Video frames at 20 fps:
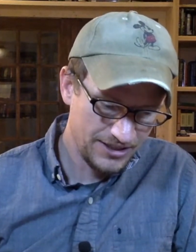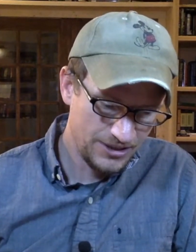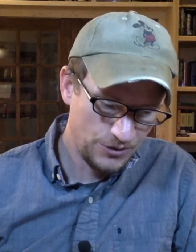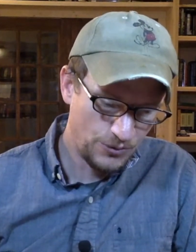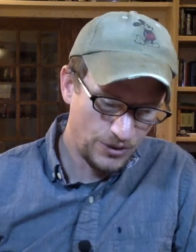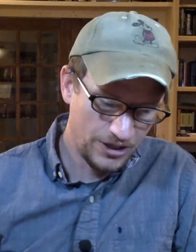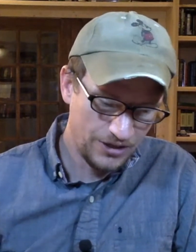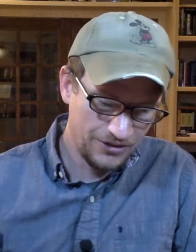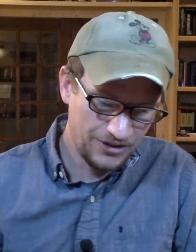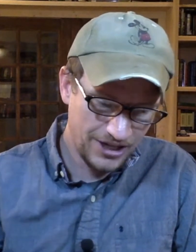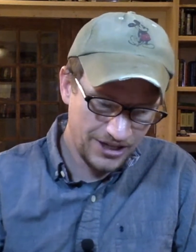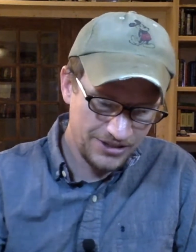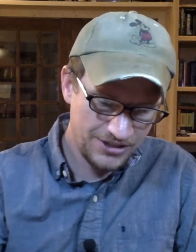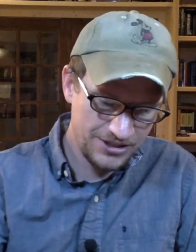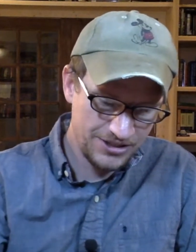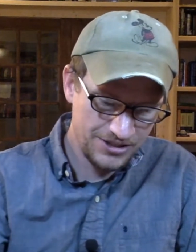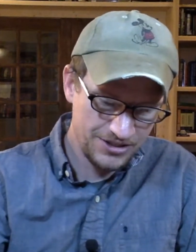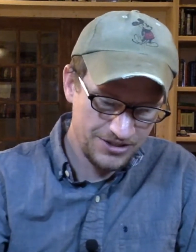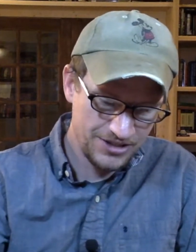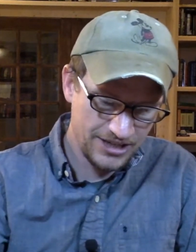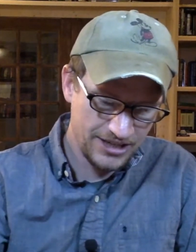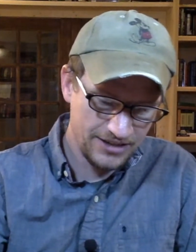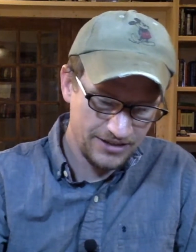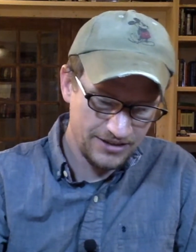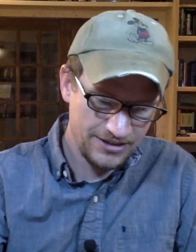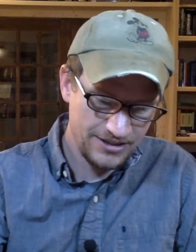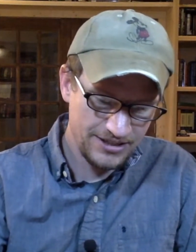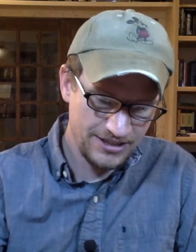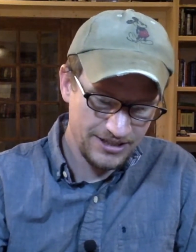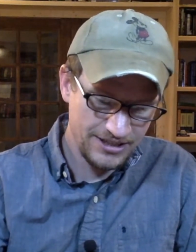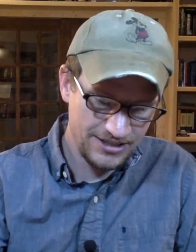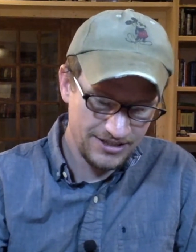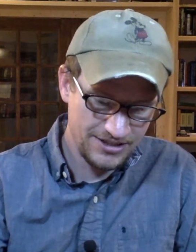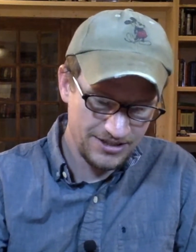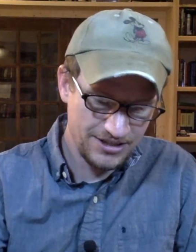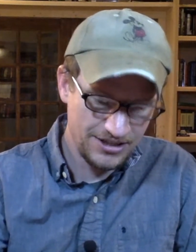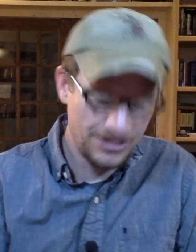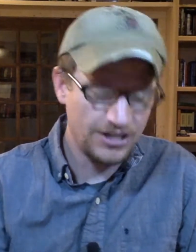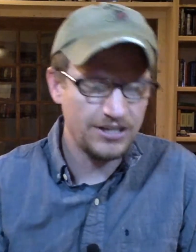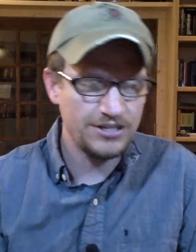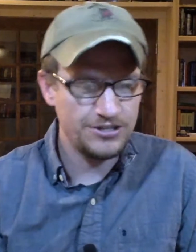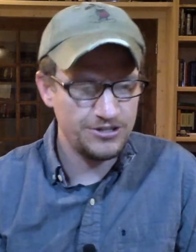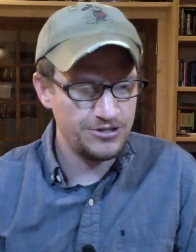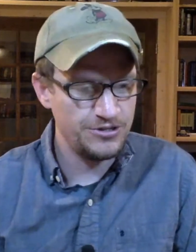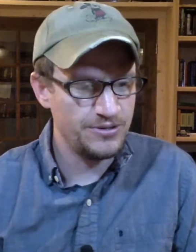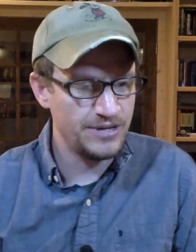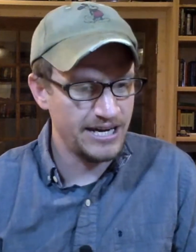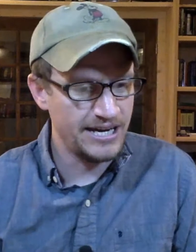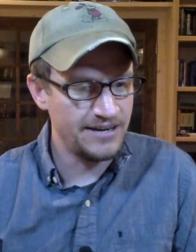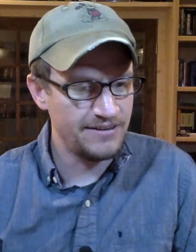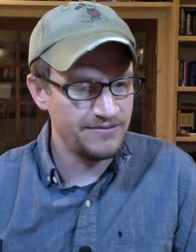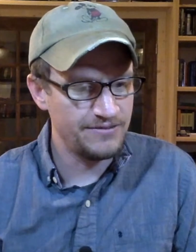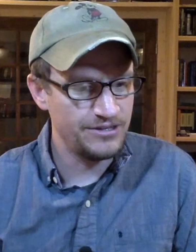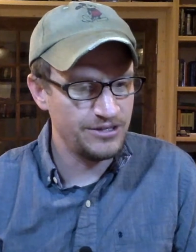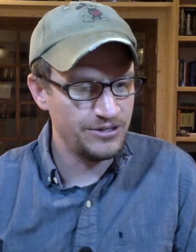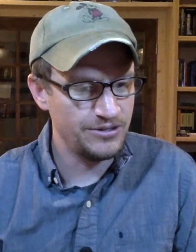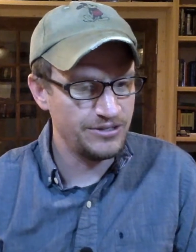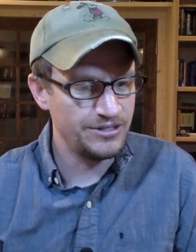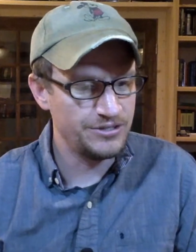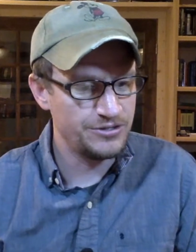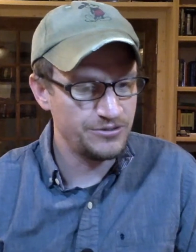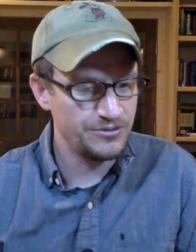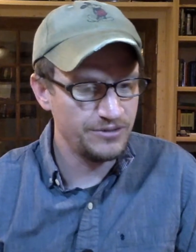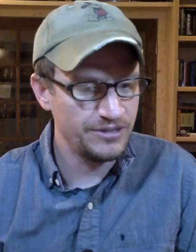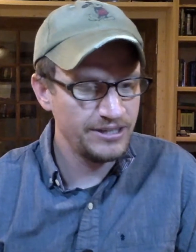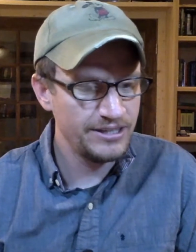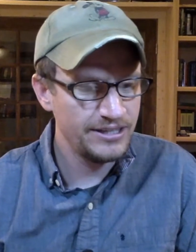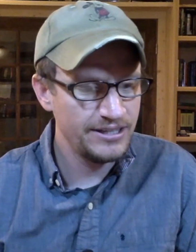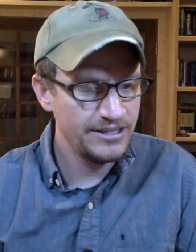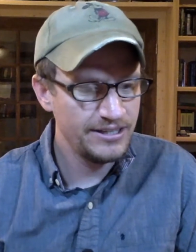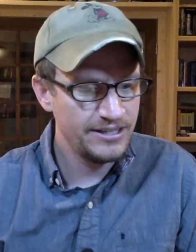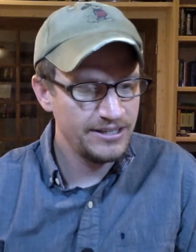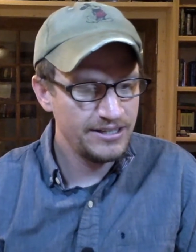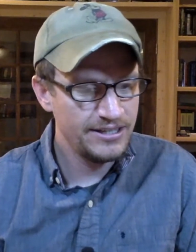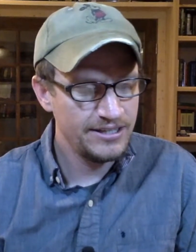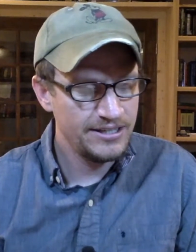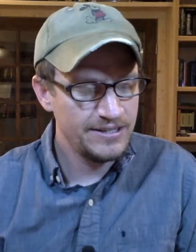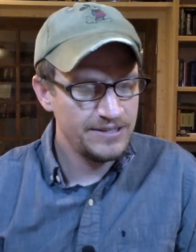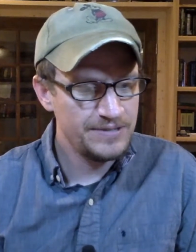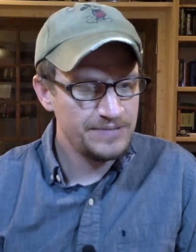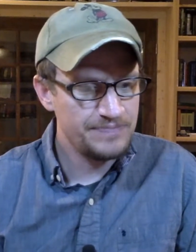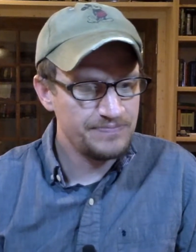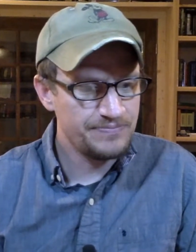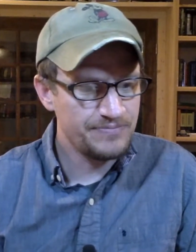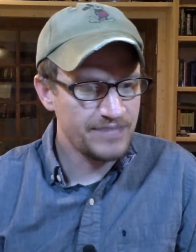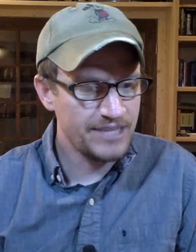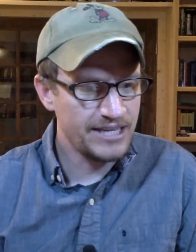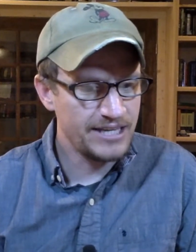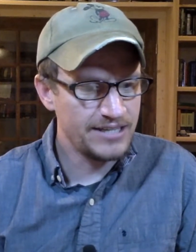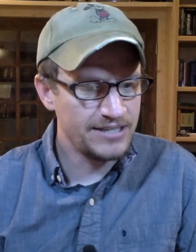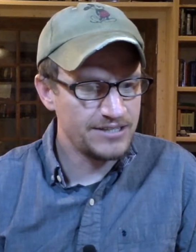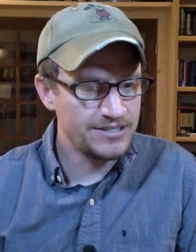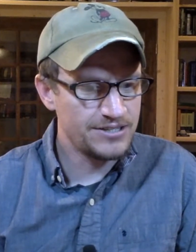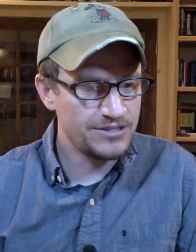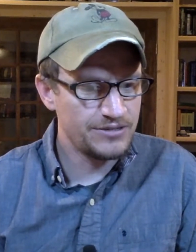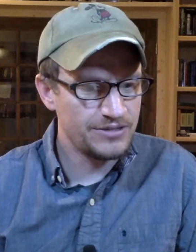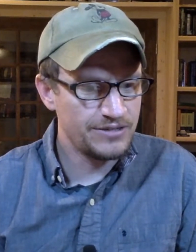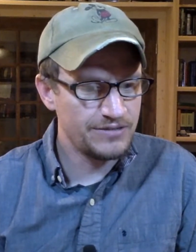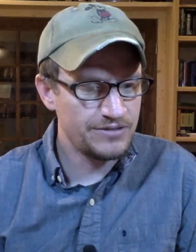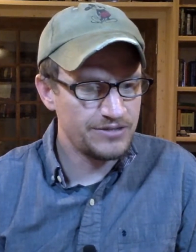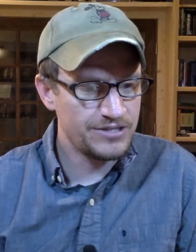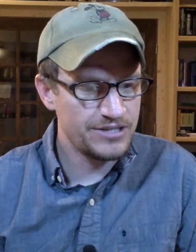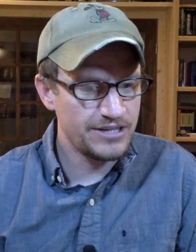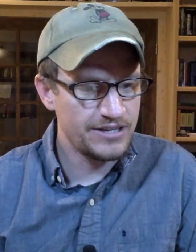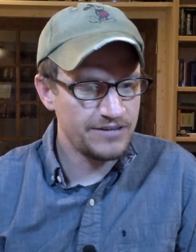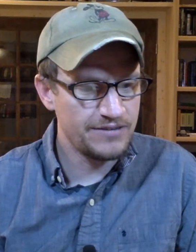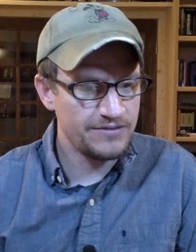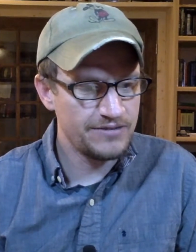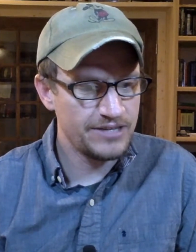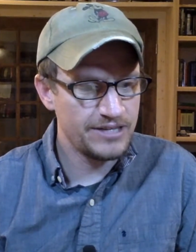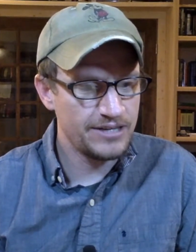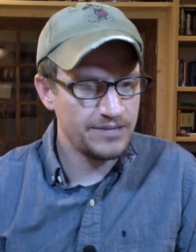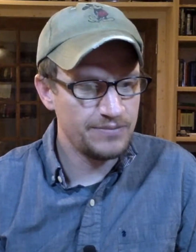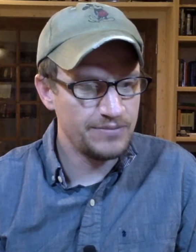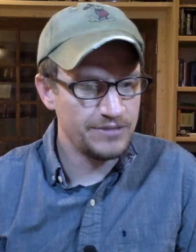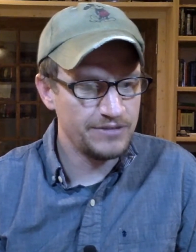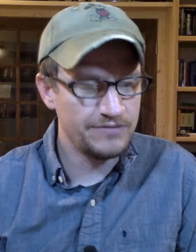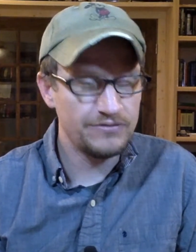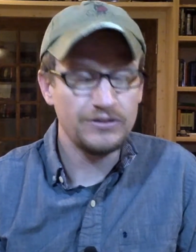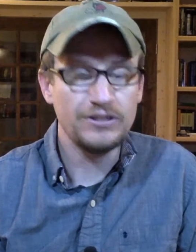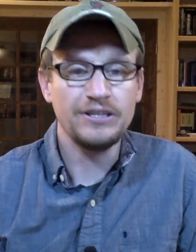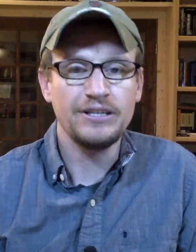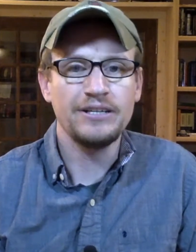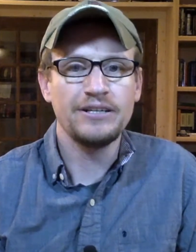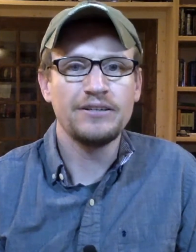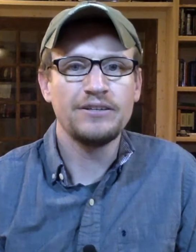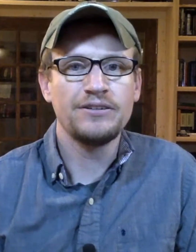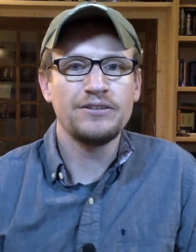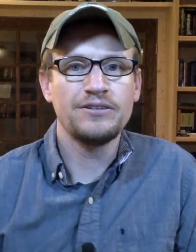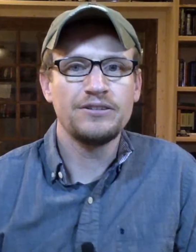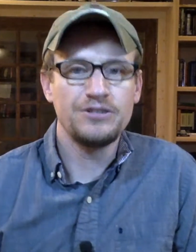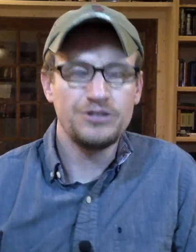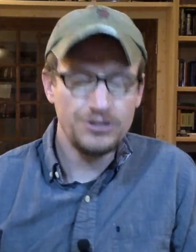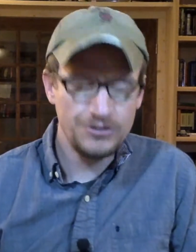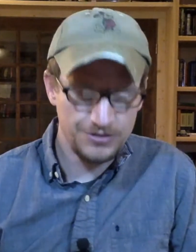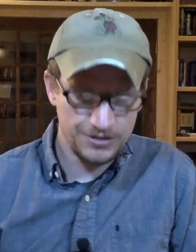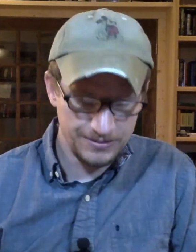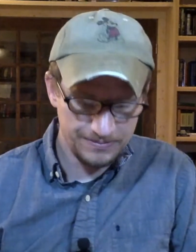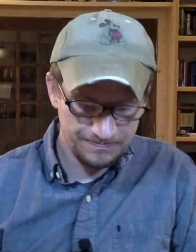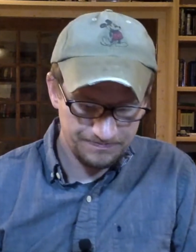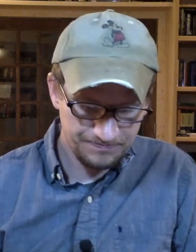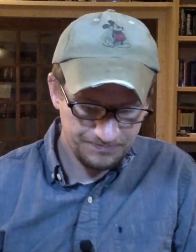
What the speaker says: while not to desire it is not to have known it truly, and so never to have been free to choose it."